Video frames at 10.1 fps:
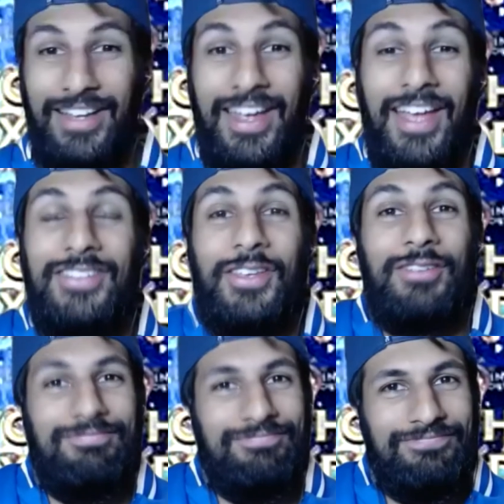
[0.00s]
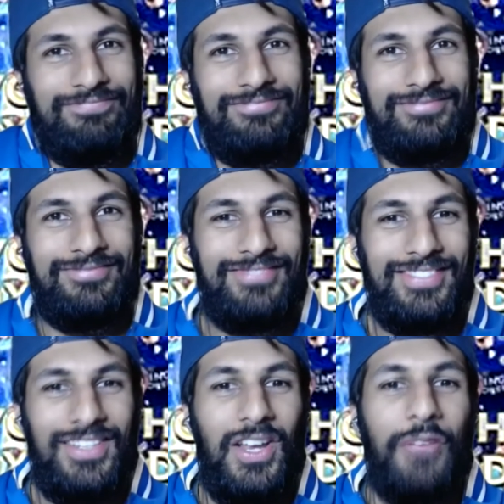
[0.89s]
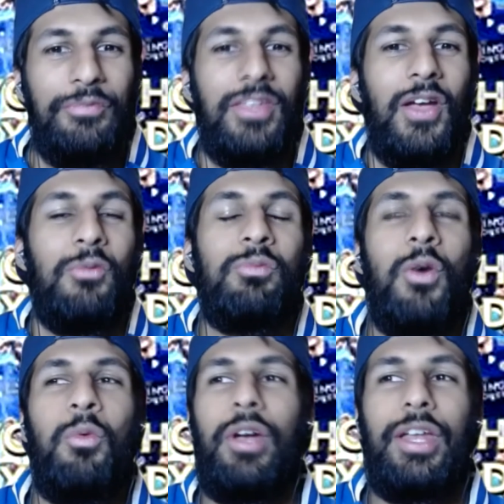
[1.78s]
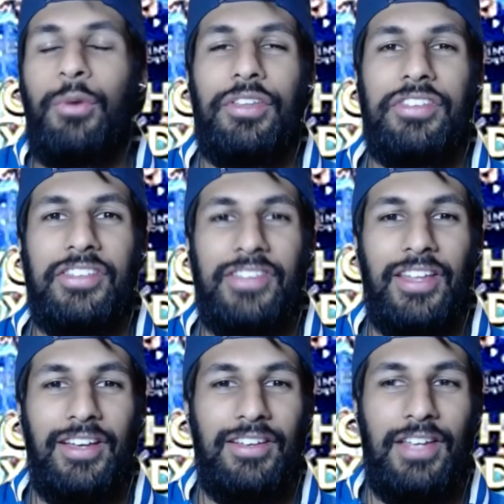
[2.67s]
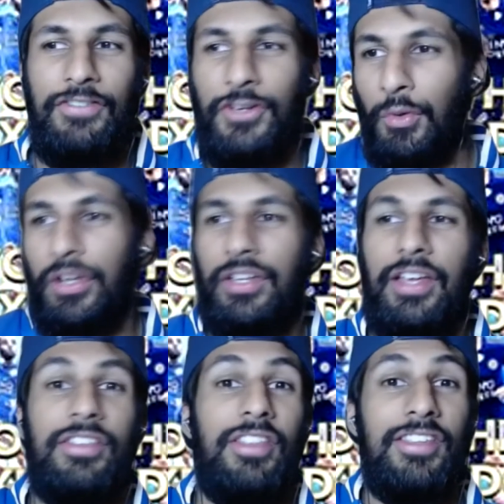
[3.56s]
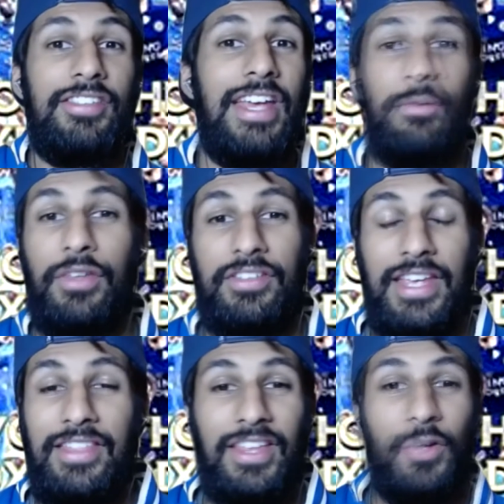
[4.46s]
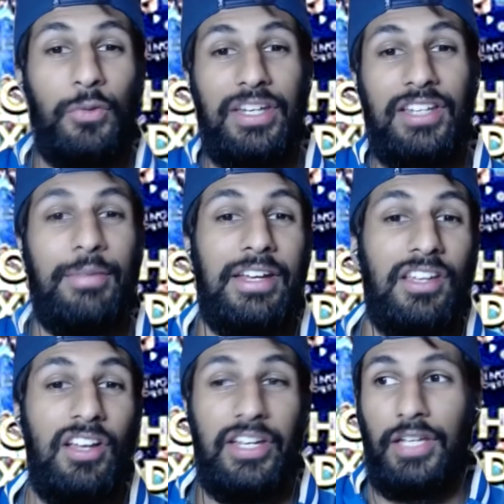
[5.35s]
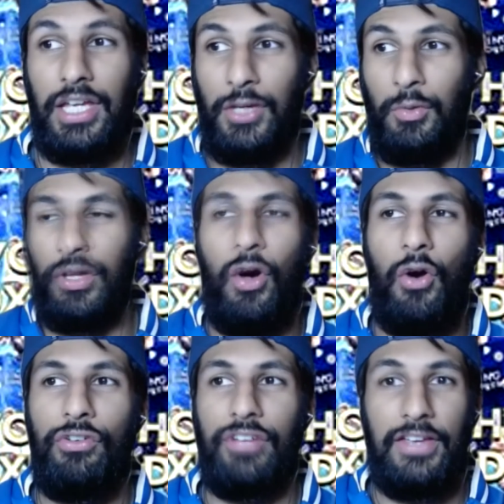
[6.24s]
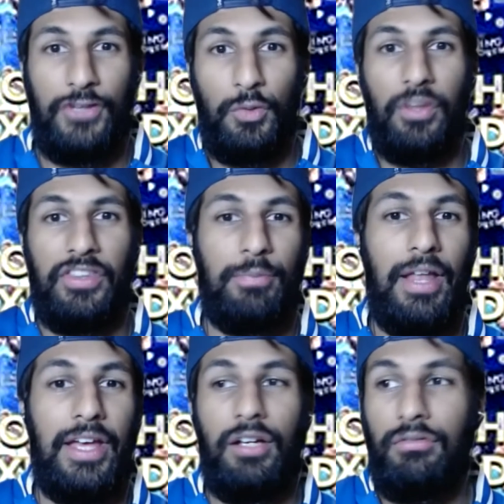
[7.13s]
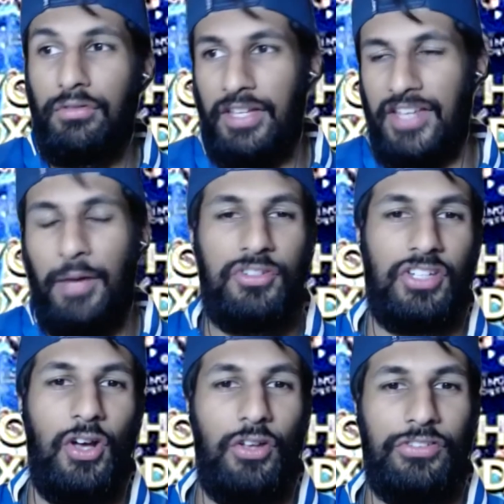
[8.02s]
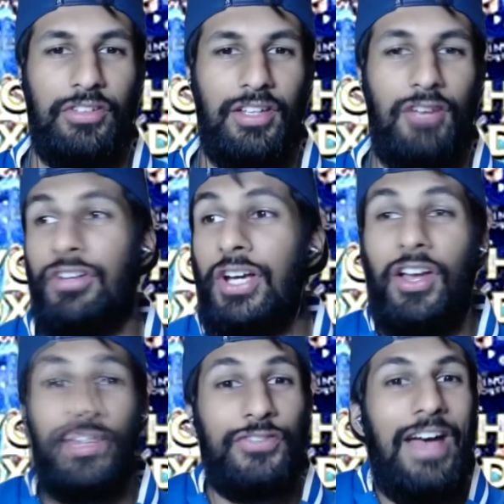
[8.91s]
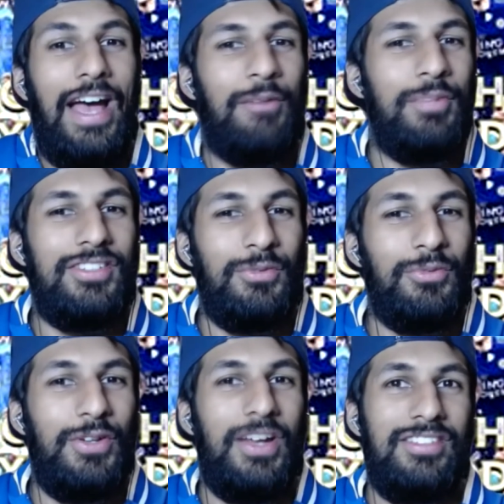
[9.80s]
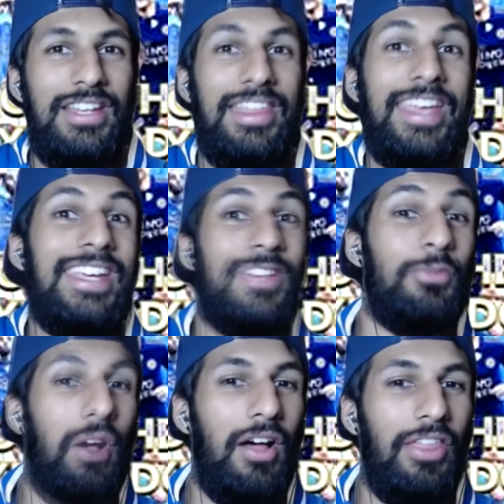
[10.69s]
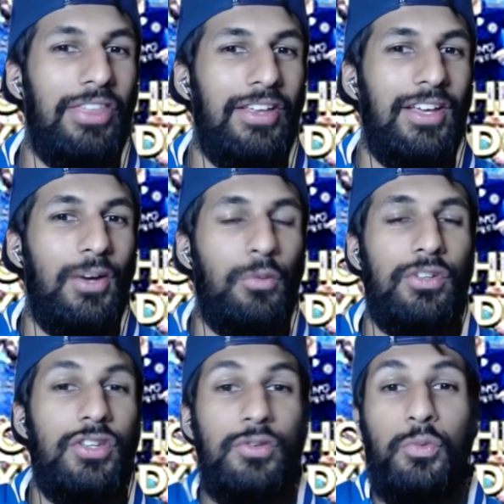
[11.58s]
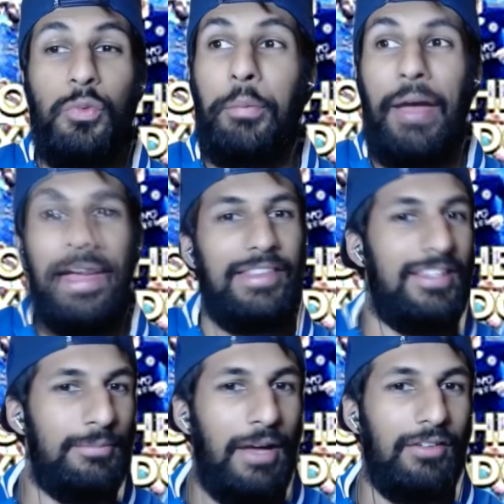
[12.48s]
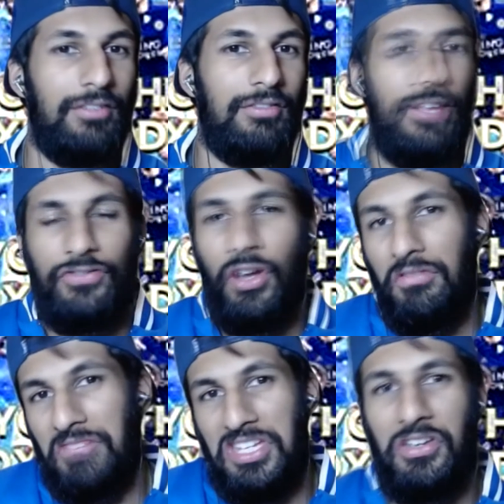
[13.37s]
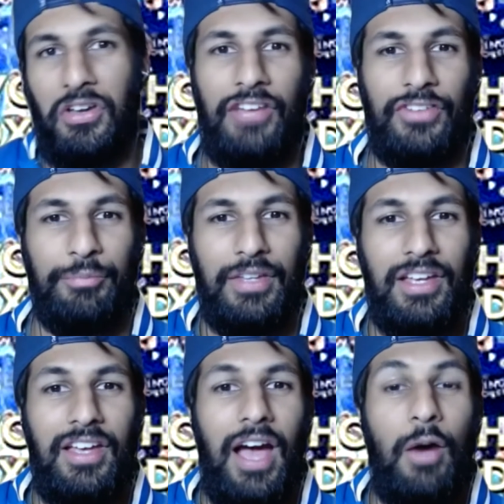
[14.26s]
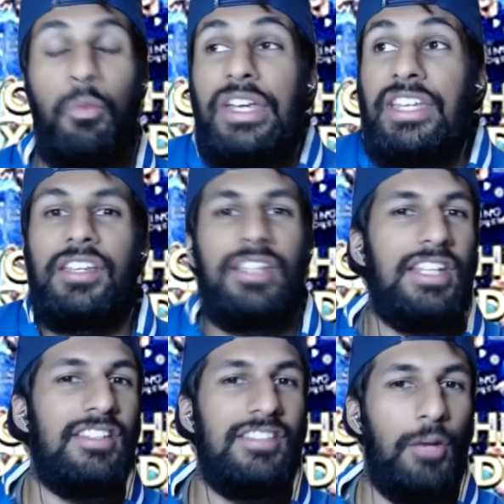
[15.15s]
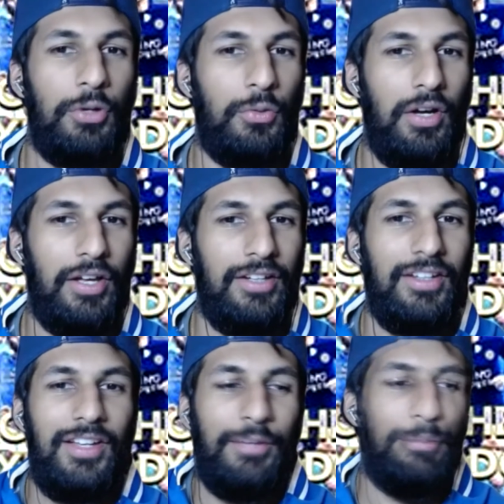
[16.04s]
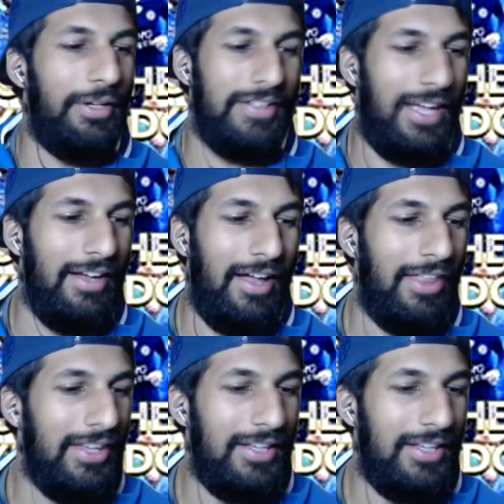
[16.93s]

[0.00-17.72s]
Football's gone crazy these days. Well, what it was is that if you want to, it's the same thing that we did to Man United. You want a whole, if you want this player, this is how much it costs. Regardless for how much you actually think he's worth, you will pay this amount. If not, then you don't have him. And we didn't need to sell Maguire. But yeah, I think